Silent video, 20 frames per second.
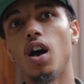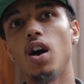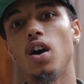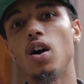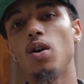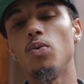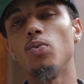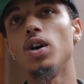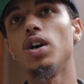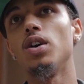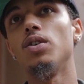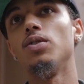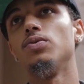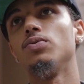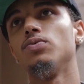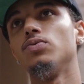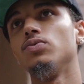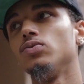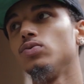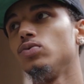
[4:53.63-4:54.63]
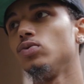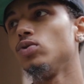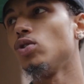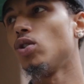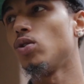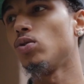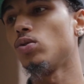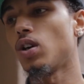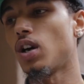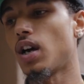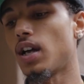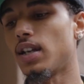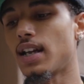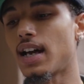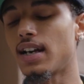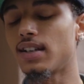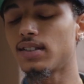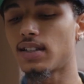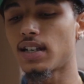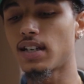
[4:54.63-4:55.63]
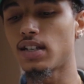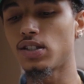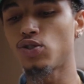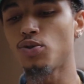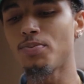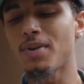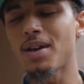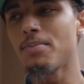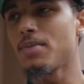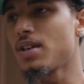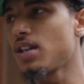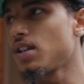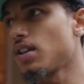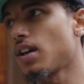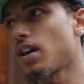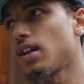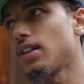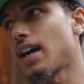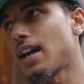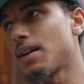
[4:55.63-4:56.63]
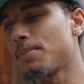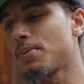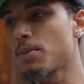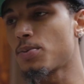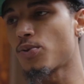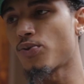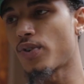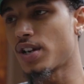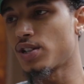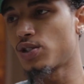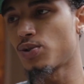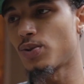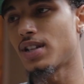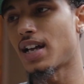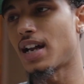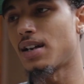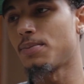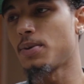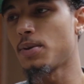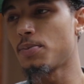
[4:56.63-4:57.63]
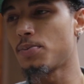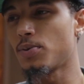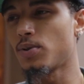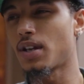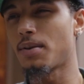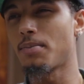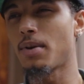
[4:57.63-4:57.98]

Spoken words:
Well, a lot of things, you may meet a lot of people, run into a lot of people.